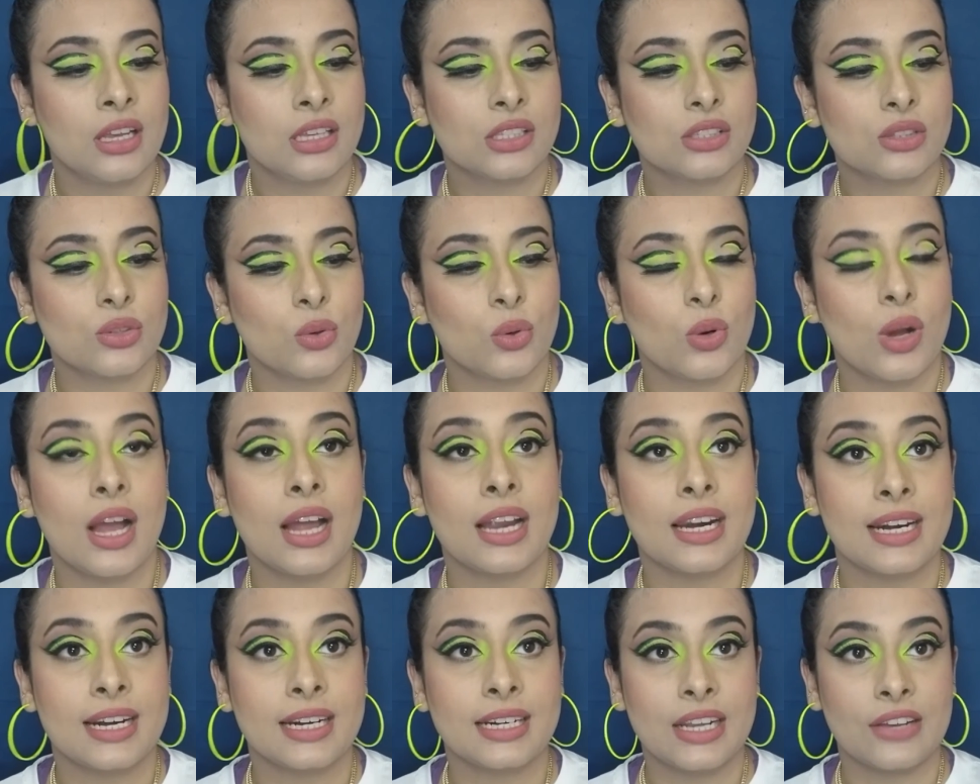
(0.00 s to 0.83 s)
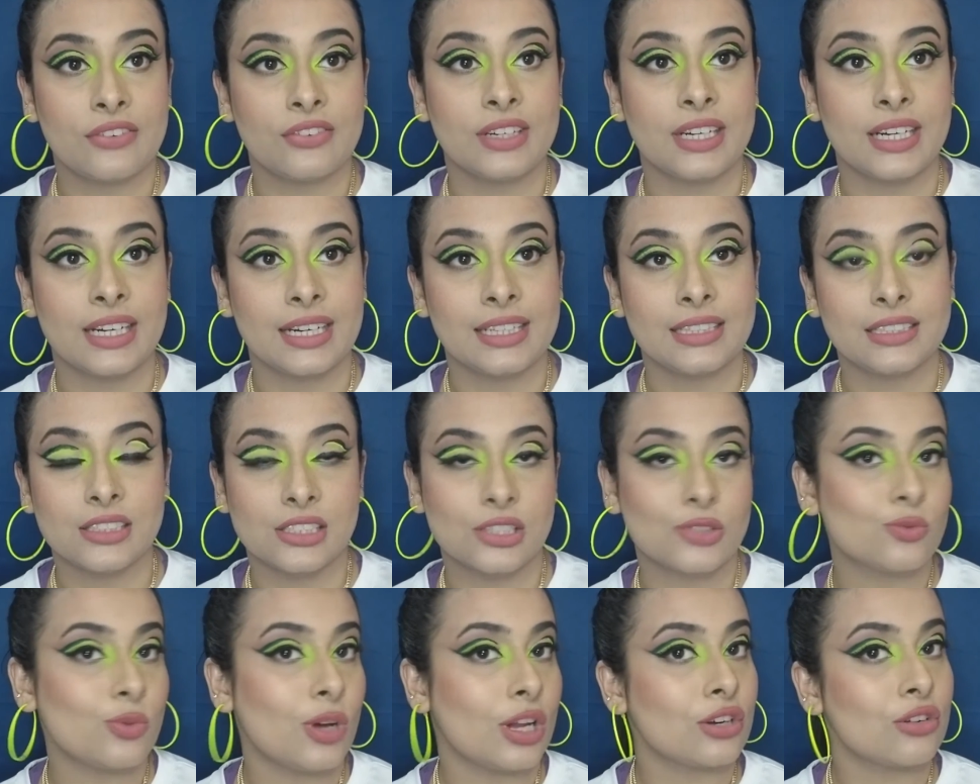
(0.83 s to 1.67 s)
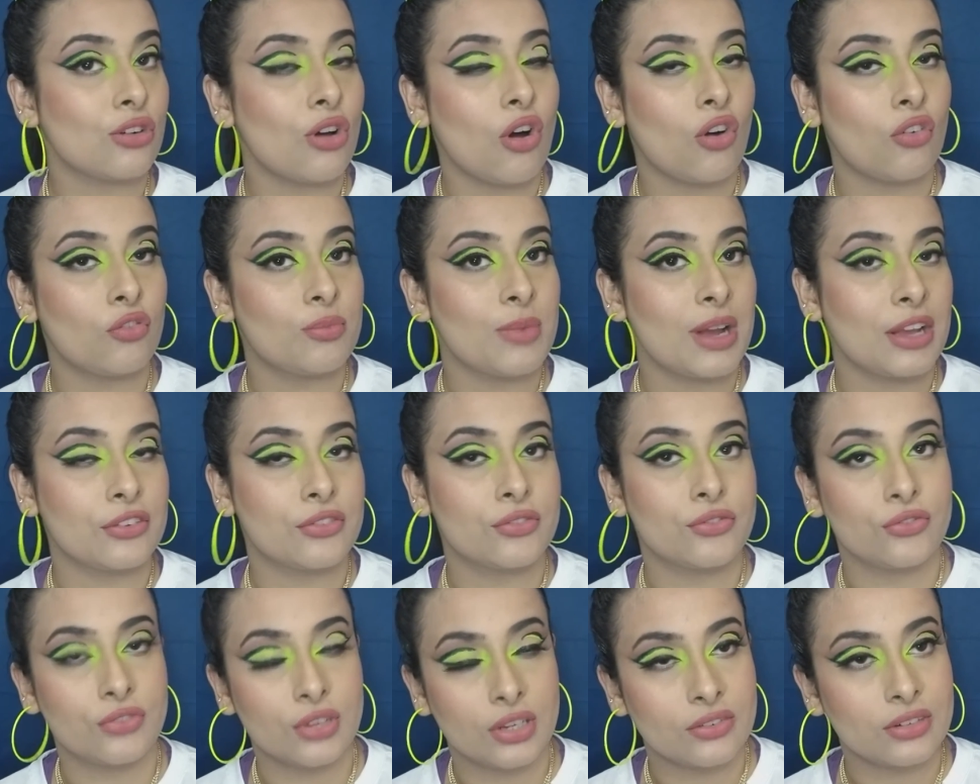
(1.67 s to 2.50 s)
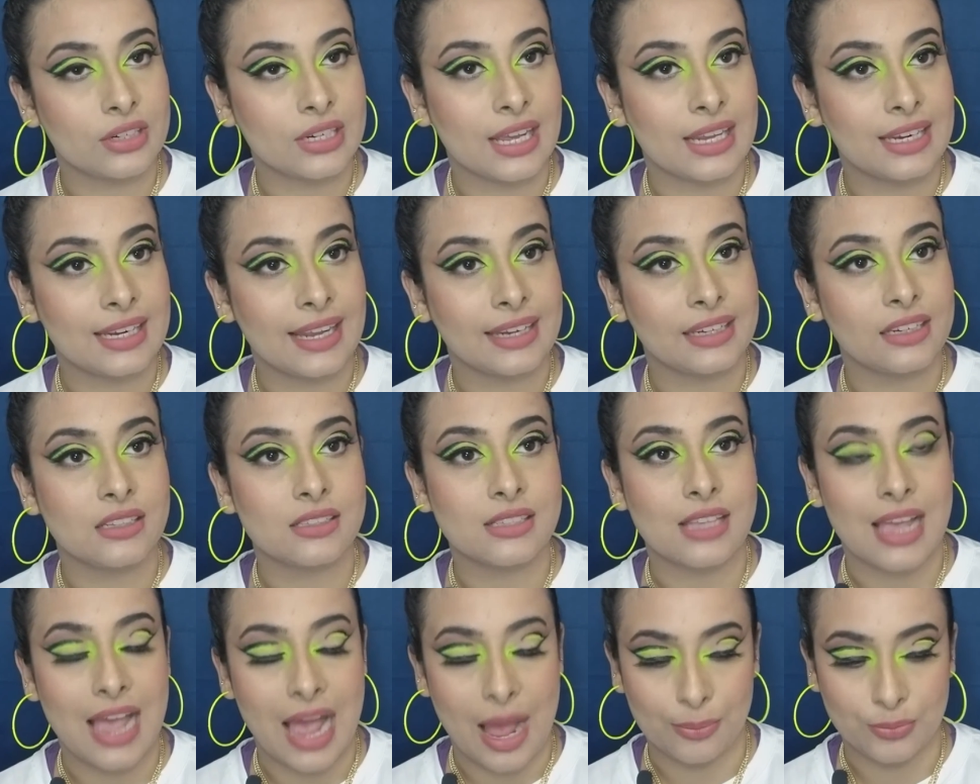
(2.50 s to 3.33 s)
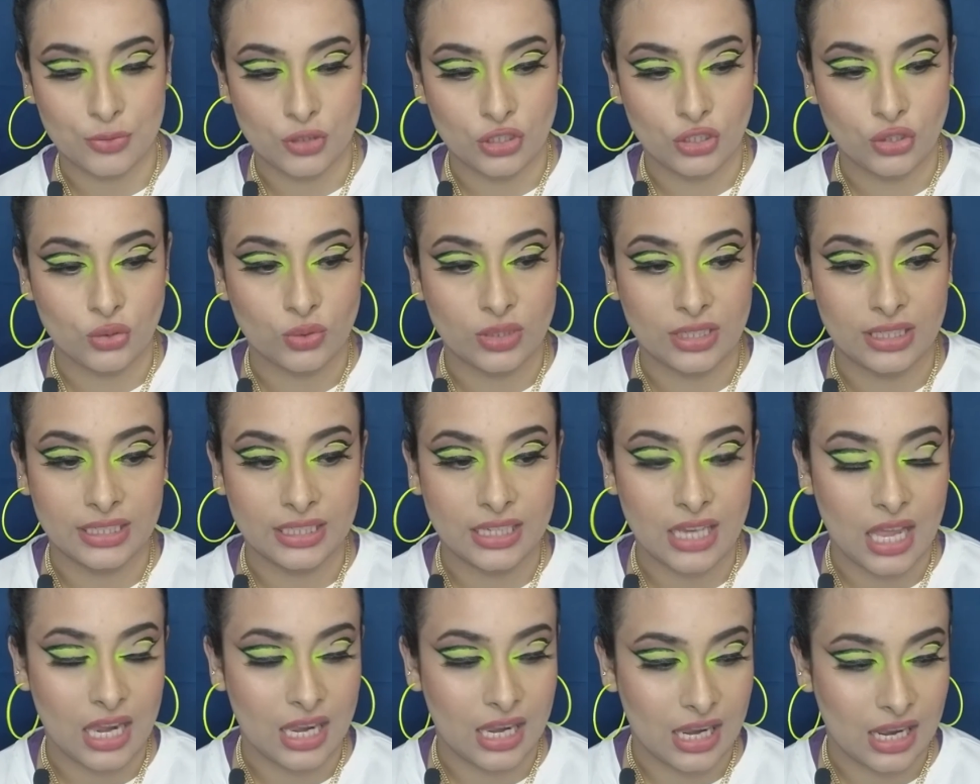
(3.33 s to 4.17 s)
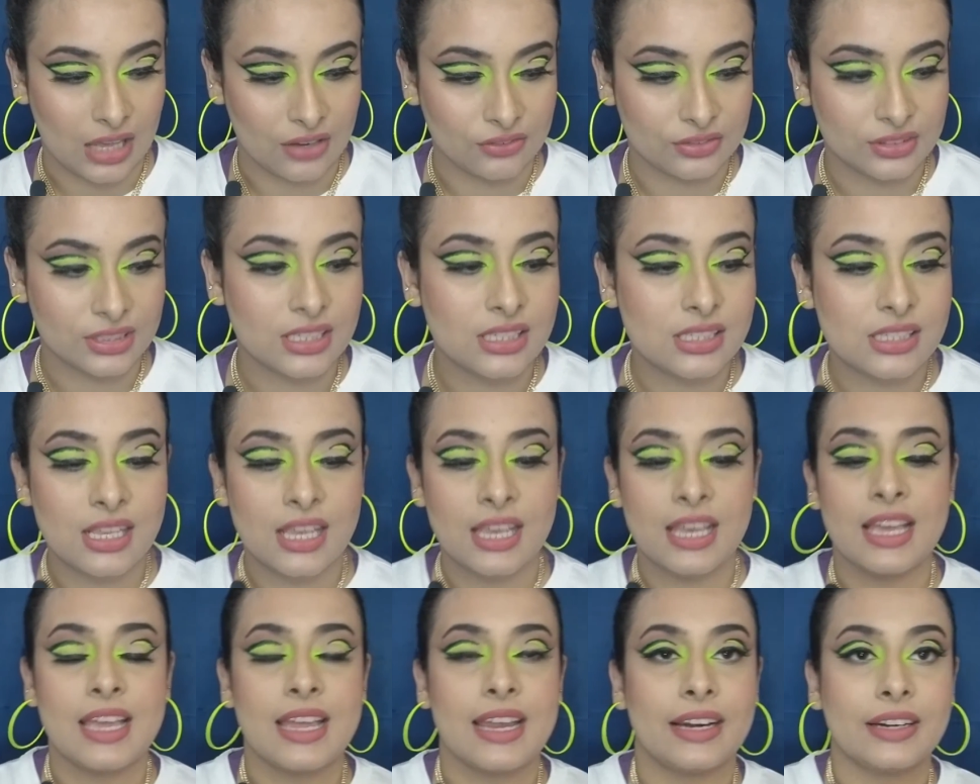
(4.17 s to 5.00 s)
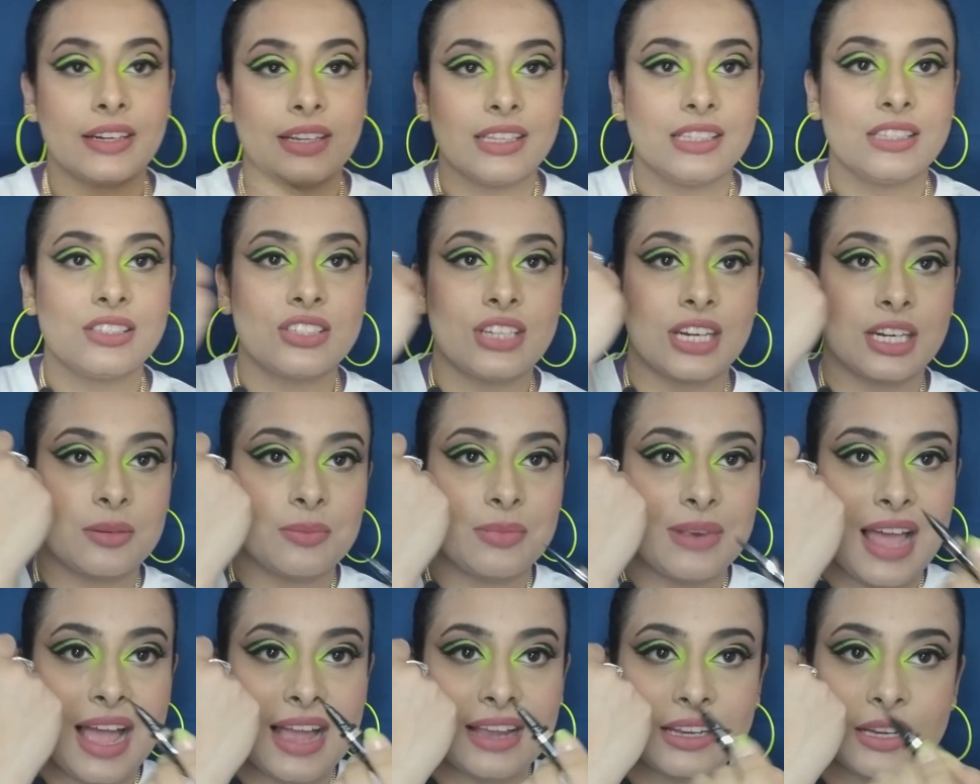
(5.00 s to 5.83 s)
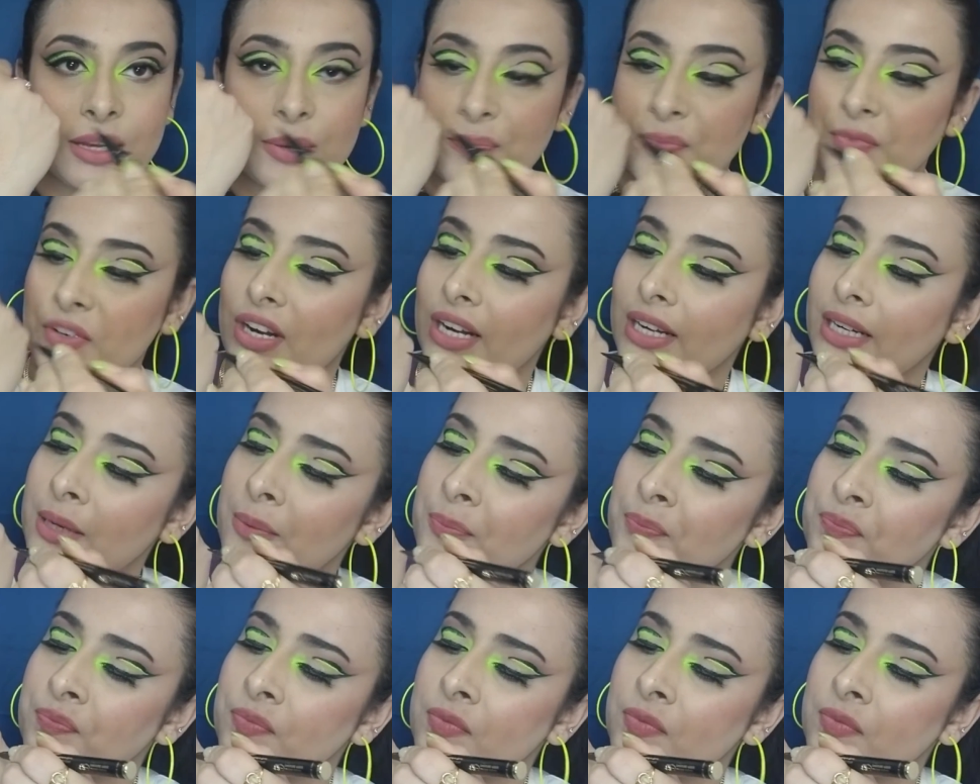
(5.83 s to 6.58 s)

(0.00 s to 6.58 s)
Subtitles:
So definitely this is one of my favorite eyeliners. I absolutely love this. It is jet black, right?